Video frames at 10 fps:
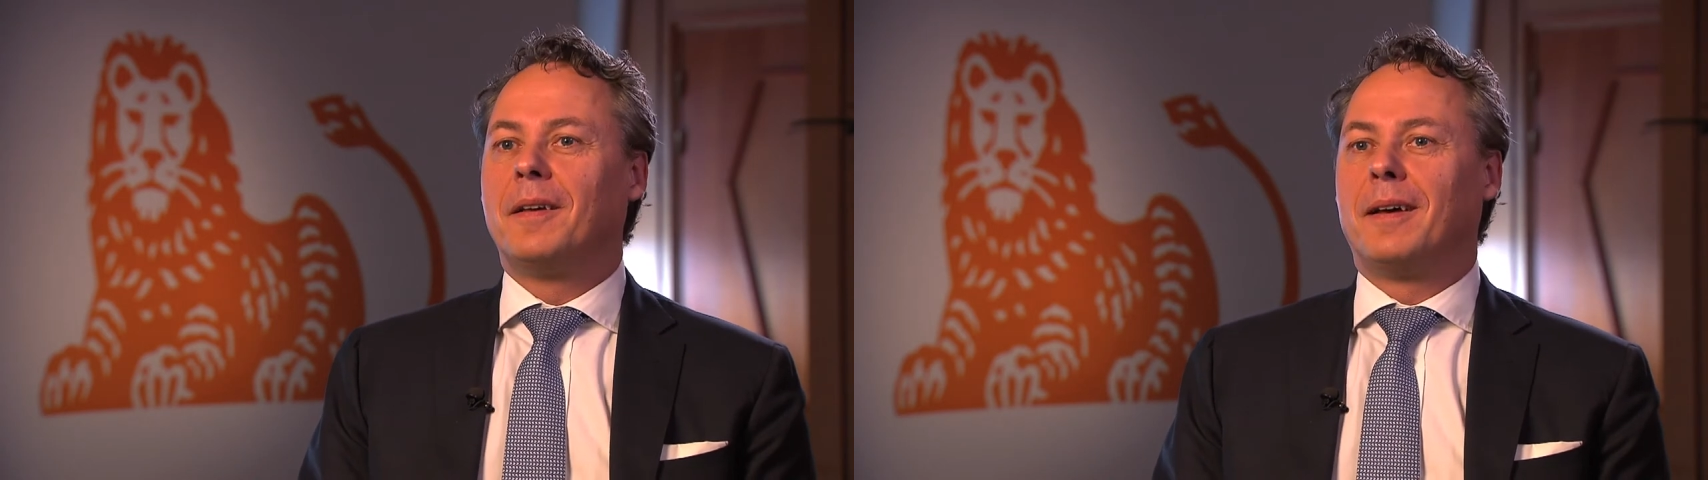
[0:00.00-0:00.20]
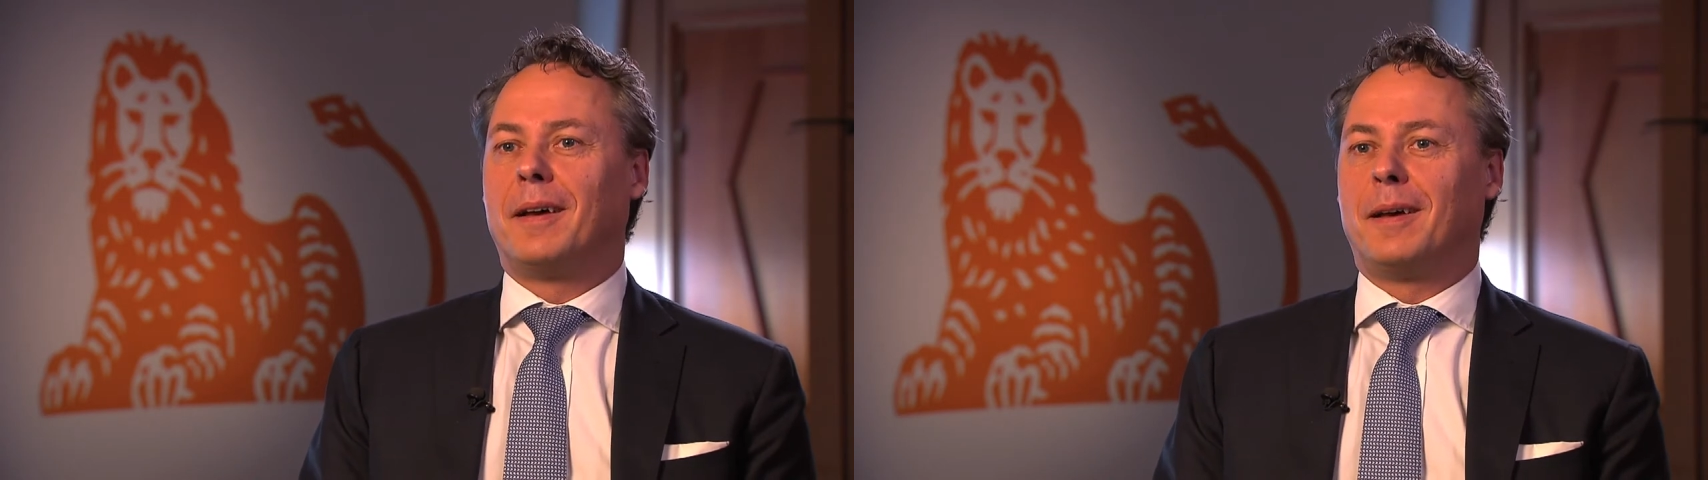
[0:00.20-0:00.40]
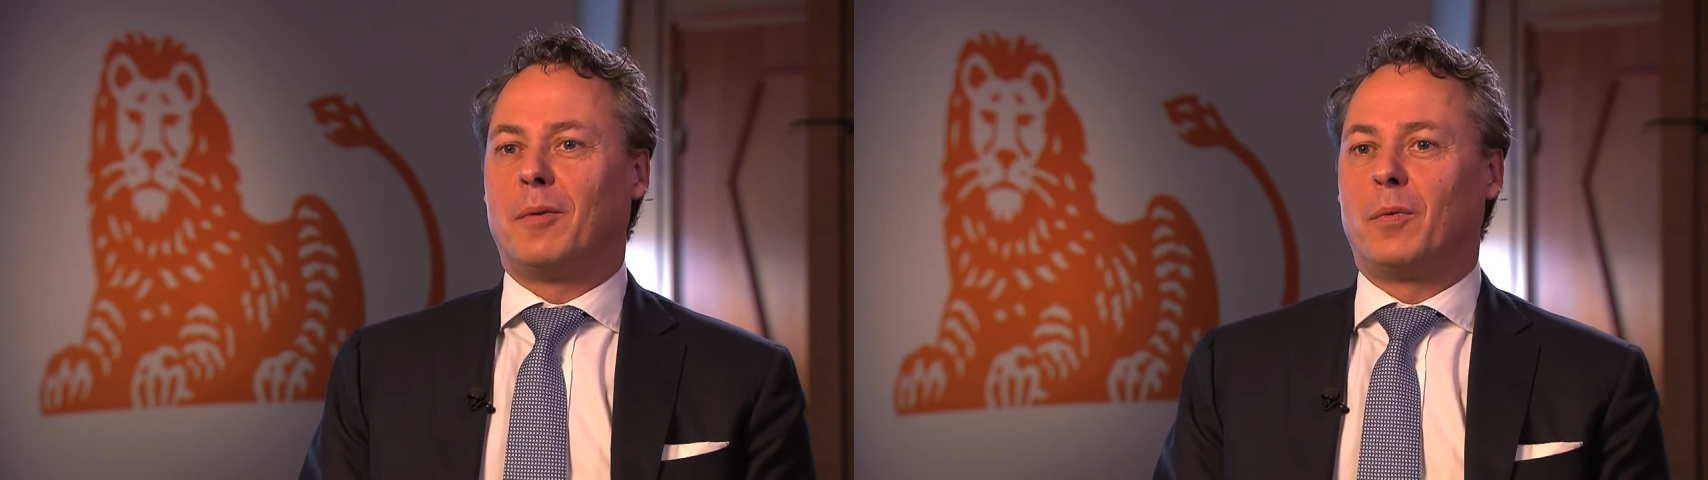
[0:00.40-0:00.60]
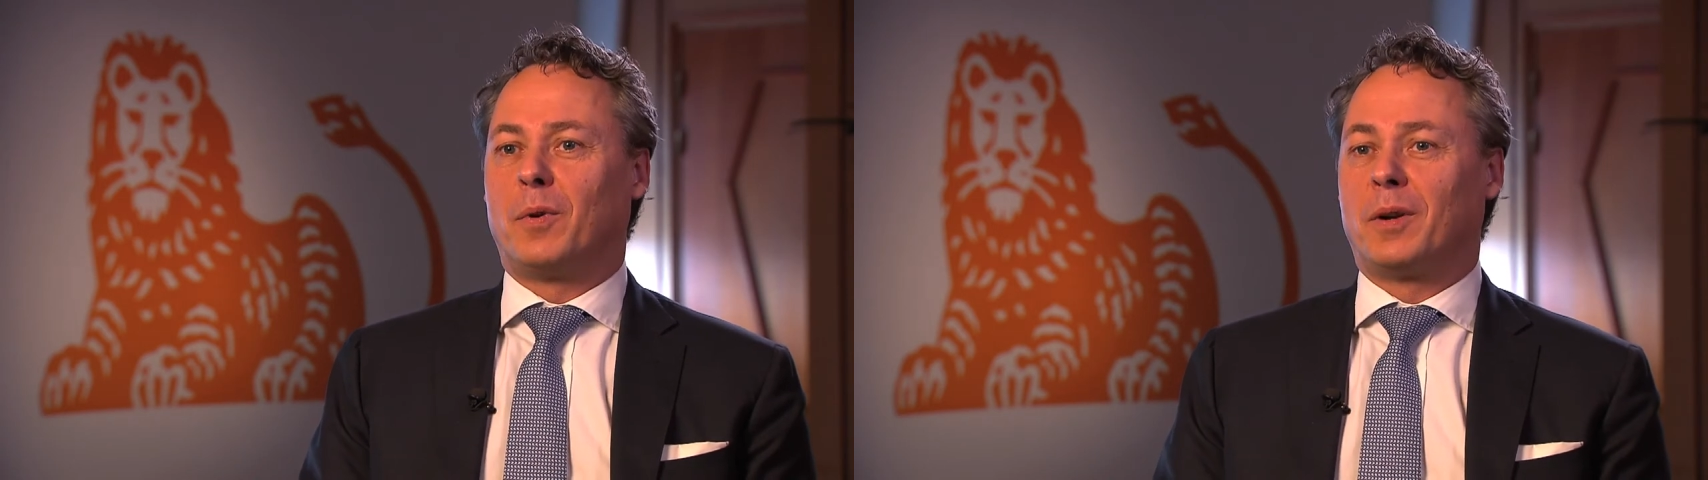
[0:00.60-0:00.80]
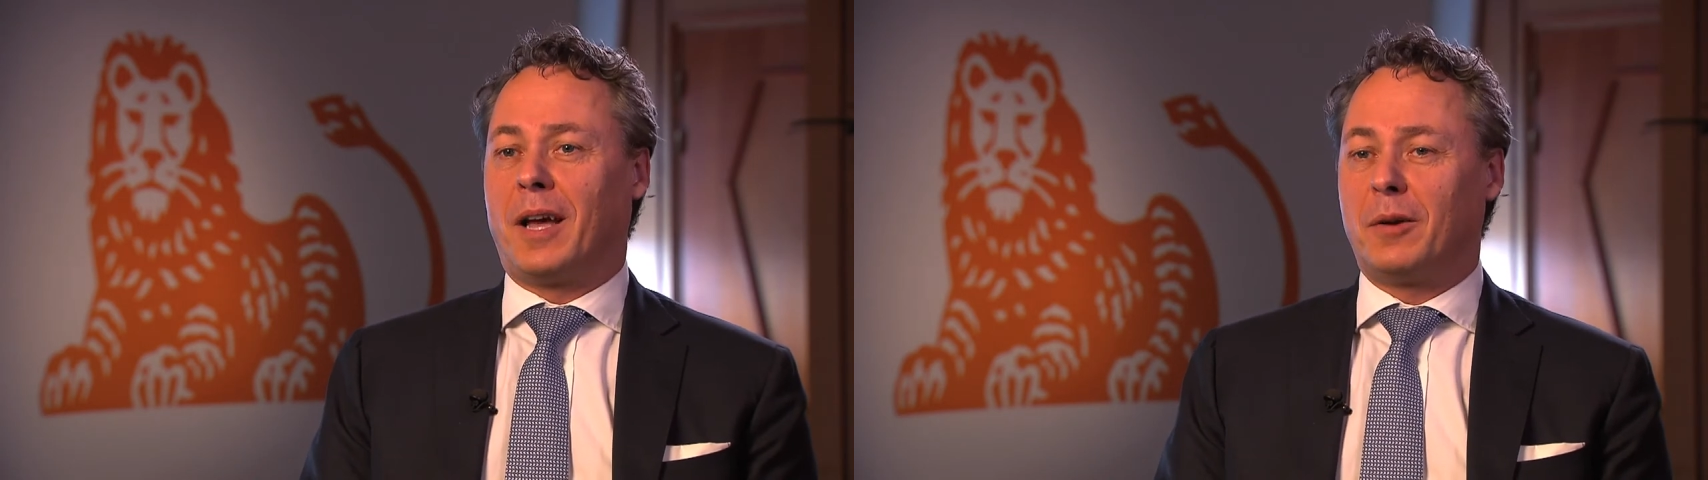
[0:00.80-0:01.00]
Uh,
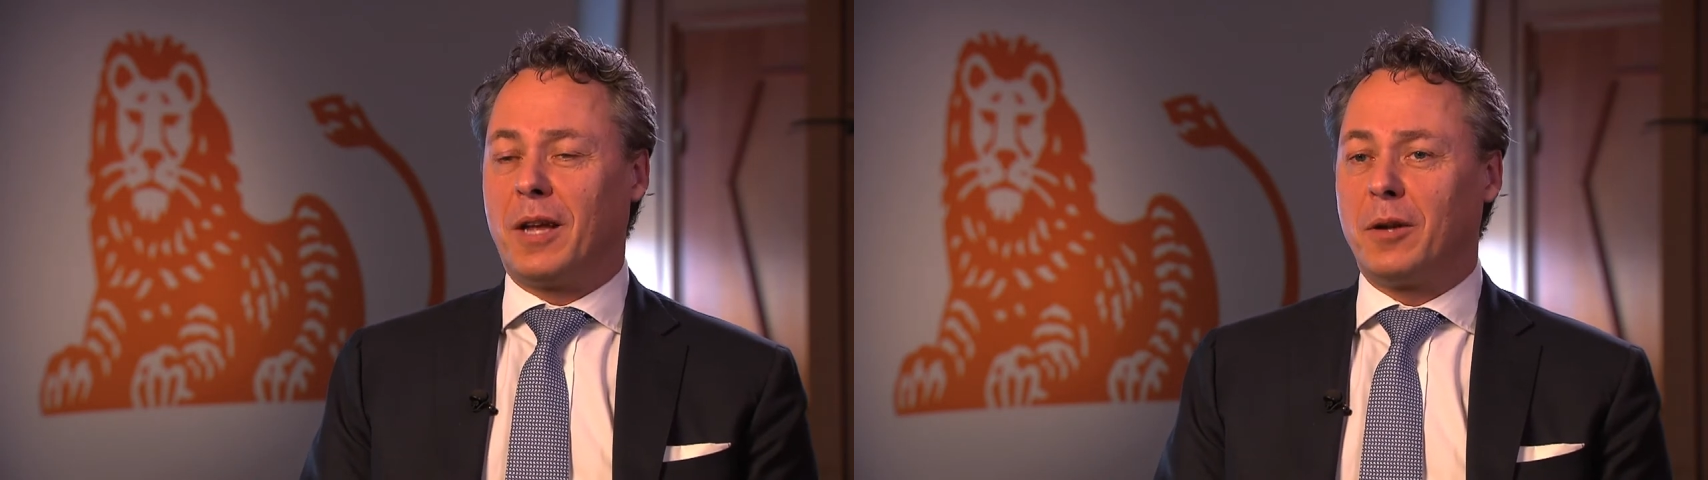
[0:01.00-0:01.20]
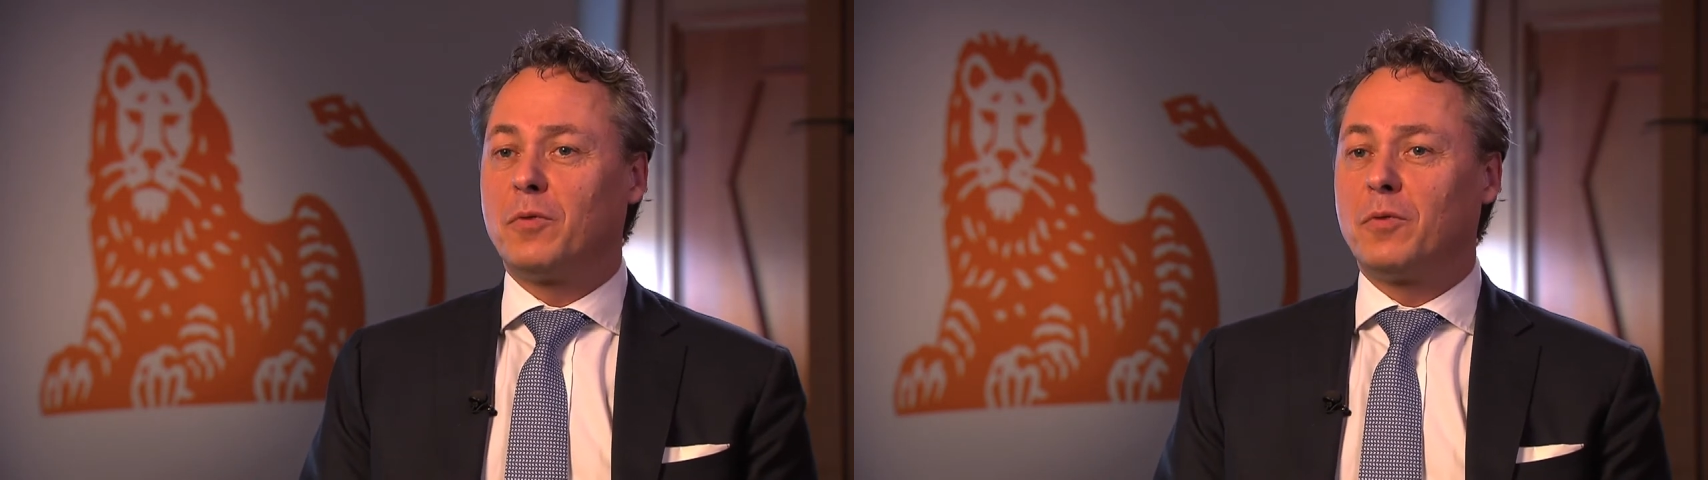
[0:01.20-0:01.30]
we're now down